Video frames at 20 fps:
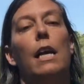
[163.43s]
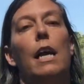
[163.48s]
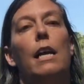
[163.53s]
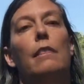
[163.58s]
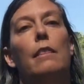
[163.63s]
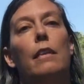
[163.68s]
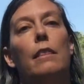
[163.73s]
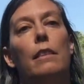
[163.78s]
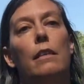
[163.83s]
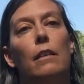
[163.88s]

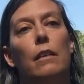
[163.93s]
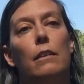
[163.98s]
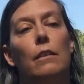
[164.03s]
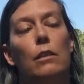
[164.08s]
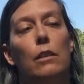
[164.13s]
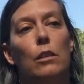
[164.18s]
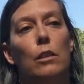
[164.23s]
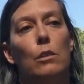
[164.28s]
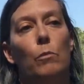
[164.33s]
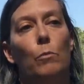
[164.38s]
And then
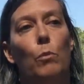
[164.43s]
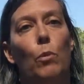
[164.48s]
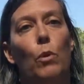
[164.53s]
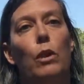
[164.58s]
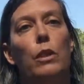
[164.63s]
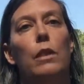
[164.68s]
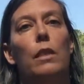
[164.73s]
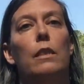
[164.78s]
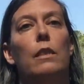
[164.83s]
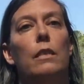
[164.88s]
the
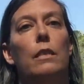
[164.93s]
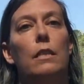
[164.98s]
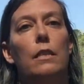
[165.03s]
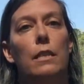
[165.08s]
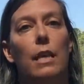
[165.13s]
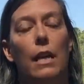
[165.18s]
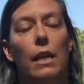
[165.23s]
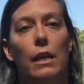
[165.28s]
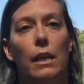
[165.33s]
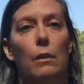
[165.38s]
support that the
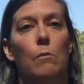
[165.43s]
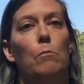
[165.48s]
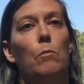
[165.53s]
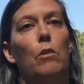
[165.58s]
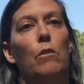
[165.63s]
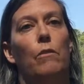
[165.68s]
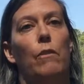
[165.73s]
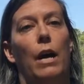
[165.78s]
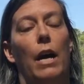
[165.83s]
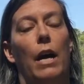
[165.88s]
state can
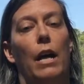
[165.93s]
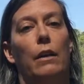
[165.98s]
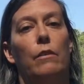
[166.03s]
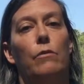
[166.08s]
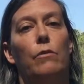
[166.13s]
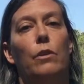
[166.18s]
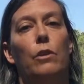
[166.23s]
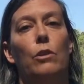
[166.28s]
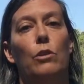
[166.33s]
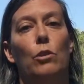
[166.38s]
provide
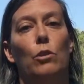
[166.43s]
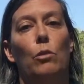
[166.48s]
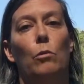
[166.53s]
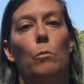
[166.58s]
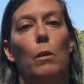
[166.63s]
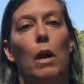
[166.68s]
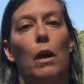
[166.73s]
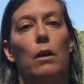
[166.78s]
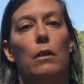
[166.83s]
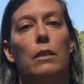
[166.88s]
for the
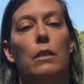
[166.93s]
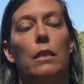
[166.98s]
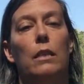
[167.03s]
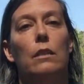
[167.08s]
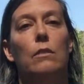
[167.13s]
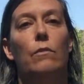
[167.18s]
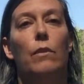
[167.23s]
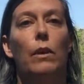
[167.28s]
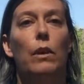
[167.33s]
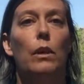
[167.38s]
toolbox
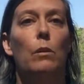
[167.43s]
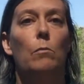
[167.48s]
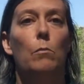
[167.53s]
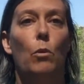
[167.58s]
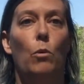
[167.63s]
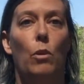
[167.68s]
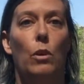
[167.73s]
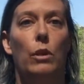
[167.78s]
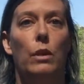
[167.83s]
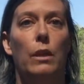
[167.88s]
is very
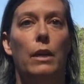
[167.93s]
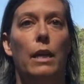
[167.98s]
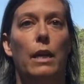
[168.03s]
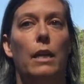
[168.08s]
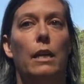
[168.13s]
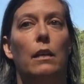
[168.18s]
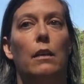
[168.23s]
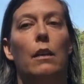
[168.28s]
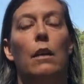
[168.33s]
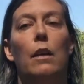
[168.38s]
important
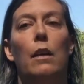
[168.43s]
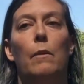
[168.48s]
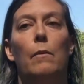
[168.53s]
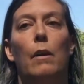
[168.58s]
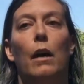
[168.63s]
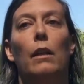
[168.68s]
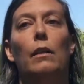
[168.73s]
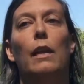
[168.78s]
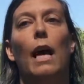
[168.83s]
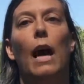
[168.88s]
in
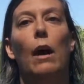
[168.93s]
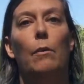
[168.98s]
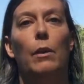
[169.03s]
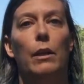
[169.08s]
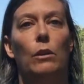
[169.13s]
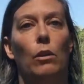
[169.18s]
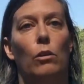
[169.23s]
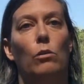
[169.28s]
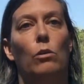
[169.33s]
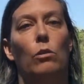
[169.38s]

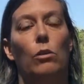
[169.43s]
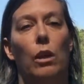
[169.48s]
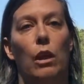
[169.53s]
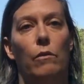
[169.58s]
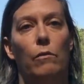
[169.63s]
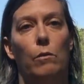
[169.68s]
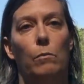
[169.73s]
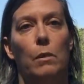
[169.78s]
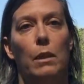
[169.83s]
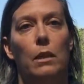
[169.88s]
allowing local
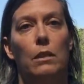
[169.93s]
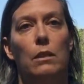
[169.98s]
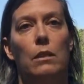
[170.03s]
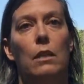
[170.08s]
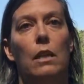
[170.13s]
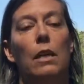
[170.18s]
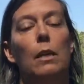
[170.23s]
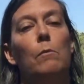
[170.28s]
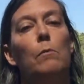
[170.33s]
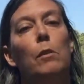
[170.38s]
governments
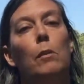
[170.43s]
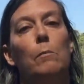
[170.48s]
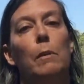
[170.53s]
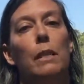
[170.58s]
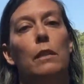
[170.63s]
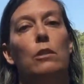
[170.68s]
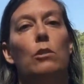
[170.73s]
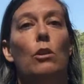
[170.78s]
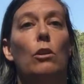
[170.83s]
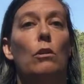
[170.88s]
to
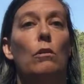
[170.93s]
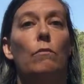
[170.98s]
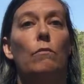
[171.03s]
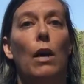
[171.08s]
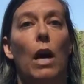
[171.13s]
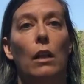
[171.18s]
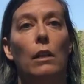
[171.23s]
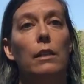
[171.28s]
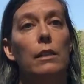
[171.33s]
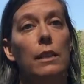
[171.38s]
implement certain
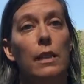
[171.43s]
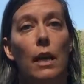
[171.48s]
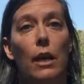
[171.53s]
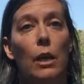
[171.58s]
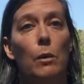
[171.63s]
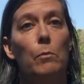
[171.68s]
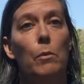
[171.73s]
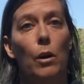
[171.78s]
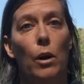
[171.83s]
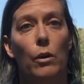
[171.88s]

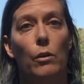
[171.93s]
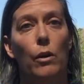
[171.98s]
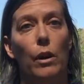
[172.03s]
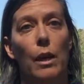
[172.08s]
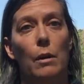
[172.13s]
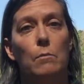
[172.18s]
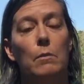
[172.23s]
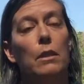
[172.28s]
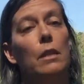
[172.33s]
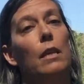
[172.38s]
voluntary
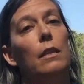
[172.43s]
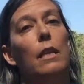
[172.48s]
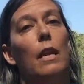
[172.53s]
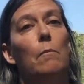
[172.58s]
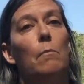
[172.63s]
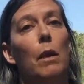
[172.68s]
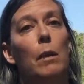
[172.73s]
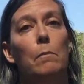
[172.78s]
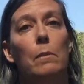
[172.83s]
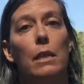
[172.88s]
programs that
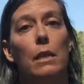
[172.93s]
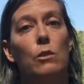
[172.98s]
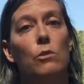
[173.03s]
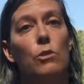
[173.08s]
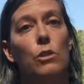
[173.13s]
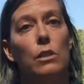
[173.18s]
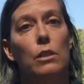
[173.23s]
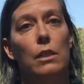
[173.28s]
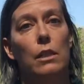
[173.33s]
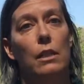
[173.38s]
they might be
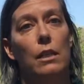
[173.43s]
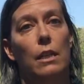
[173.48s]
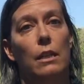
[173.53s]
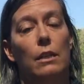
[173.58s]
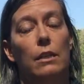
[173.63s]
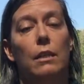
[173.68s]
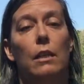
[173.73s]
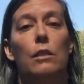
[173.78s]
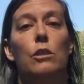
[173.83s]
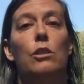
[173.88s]
interested
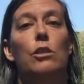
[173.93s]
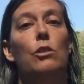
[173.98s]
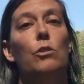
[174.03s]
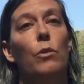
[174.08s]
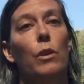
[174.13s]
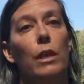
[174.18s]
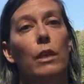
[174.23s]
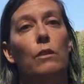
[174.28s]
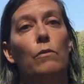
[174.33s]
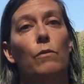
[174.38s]
in, such as
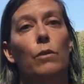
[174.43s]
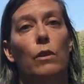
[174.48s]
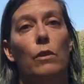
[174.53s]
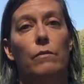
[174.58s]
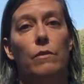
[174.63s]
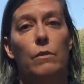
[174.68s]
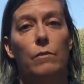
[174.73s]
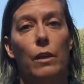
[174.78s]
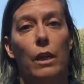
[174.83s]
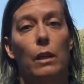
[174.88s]
transfer
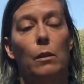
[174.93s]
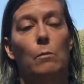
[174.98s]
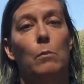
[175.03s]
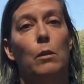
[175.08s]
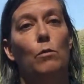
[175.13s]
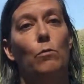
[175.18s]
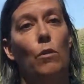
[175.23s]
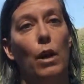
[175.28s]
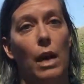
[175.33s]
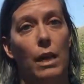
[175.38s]
of
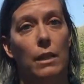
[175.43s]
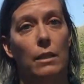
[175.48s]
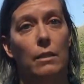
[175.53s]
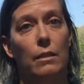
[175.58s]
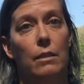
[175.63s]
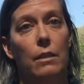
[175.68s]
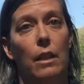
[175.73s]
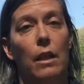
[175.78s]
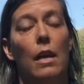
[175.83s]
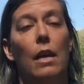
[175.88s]
development
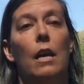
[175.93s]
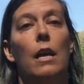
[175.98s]
rights.